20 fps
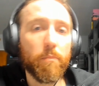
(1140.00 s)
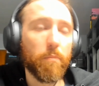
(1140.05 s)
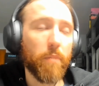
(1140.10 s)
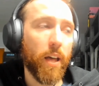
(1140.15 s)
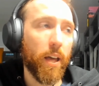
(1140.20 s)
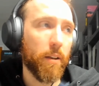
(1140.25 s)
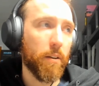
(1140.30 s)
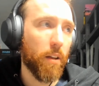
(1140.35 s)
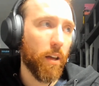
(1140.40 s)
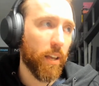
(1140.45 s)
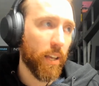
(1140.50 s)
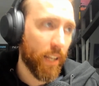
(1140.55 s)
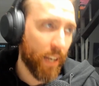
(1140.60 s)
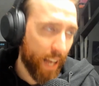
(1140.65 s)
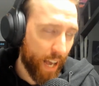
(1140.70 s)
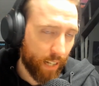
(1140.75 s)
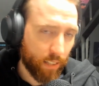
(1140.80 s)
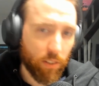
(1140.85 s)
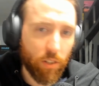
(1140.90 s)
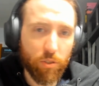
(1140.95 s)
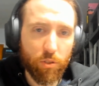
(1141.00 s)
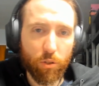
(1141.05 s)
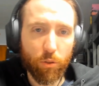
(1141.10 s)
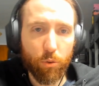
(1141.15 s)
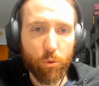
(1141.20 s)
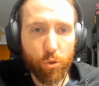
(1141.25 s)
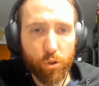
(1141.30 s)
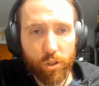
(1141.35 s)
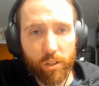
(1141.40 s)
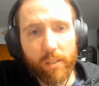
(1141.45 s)
then enact the
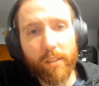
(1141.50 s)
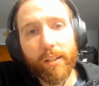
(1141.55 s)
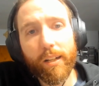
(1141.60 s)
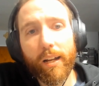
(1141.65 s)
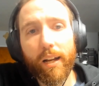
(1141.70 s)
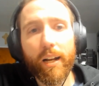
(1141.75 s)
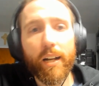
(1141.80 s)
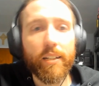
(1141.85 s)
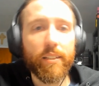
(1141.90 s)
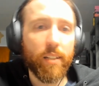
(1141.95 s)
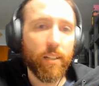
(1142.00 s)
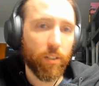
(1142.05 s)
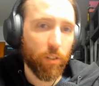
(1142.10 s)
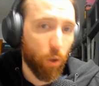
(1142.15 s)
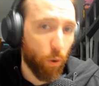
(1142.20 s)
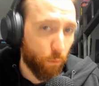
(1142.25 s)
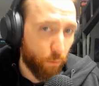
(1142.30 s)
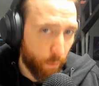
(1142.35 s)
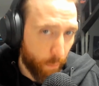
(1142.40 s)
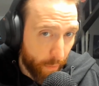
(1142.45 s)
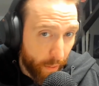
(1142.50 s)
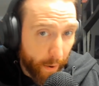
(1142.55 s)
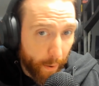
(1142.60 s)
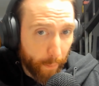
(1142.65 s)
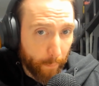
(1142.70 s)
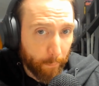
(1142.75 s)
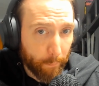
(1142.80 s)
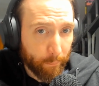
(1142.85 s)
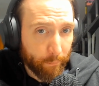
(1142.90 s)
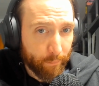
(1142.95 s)
solution and then go from
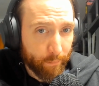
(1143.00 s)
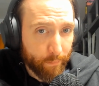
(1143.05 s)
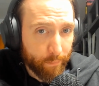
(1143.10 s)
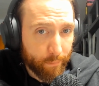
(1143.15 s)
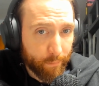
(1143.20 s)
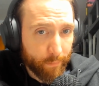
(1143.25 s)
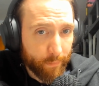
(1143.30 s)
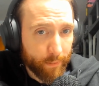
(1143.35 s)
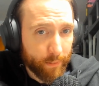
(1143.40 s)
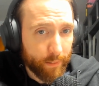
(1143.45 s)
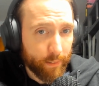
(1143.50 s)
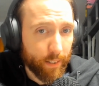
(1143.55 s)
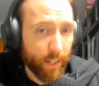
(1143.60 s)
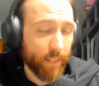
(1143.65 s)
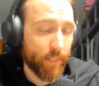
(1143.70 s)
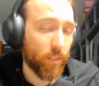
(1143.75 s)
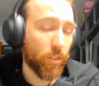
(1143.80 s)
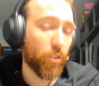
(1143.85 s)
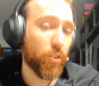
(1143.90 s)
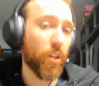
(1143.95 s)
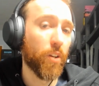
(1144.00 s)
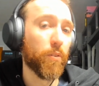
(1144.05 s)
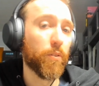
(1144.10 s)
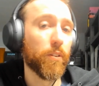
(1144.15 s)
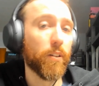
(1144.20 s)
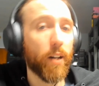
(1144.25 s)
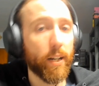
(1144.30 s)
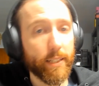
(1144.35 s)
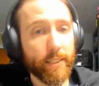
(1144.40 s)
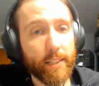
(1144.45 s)
there. That's the
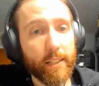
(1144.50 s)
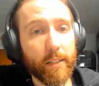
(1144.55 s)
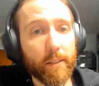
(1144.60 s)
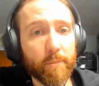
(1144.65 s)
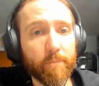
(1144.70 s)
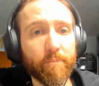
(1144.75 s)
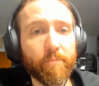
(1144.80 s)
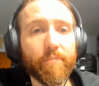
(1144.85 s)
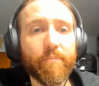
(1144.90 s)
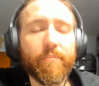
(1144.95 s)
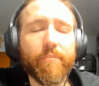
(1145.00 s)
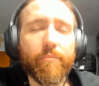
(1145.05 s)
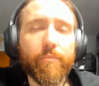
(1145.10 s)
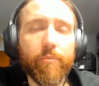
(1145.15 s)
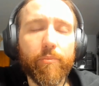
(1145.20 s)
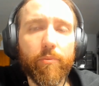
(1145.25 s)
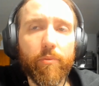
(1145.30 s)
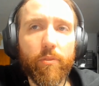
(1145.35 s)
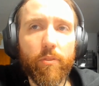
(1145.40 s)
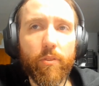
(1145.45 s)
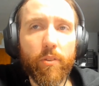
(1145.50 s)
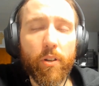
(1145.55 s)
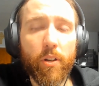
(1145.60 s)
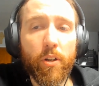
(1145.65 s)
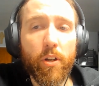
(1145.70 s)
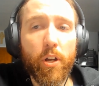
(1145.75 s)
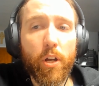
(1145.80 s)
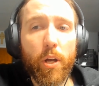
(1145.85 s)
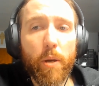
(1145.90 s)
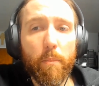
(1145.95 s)
general idea.
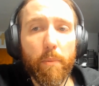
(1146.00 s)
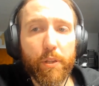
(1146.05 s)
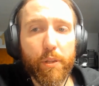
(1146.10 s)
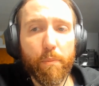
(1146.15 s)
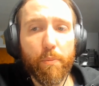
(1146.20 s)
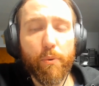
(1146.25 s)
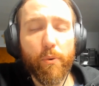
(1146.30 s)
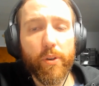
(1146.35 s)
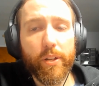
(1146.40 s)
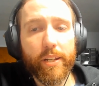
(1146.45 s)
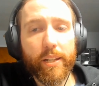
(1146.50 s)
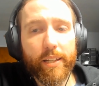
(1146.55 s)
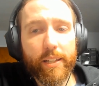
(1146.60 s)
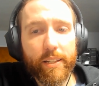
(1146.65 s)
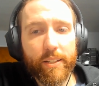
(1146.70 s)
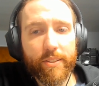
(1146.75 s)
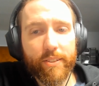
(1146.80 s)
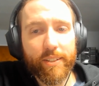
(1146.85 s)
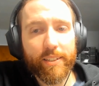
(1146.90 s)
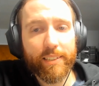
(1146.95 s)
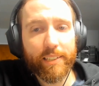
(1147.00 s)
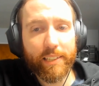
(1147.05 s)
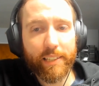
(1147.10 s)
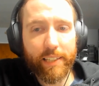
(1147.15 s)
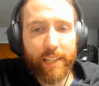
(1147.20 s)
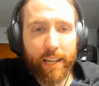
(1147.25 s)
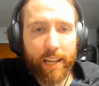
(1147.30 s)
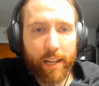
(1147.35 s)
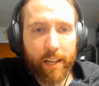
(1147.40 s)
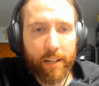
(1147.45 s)
But the point is,
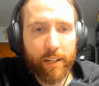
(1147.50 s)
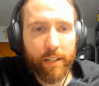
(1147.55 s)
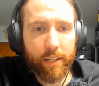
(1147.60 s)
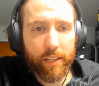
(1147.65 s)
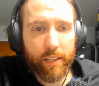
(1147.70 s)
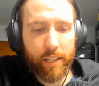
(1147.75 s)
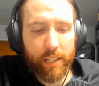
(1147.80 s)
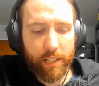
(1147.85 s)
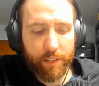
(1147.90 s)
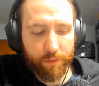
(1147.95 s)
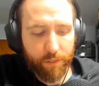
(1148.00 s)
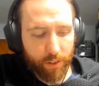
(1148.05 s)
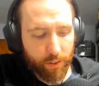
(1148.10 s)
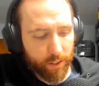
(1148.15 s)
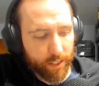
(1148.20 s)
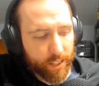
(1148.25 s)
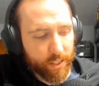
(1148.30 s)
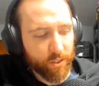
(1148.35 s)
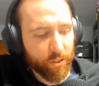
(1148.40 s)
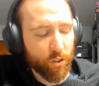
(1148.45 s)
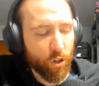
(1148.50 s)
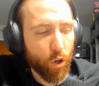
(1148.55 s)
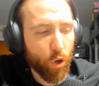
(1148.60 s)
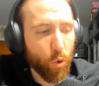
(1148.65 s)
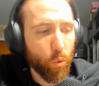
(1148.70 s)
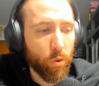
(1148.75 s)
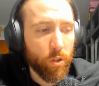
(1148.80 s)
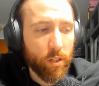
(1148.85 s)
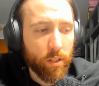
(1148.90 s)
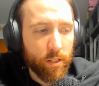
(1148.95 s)
again, if there is
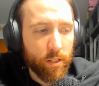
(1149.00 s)
no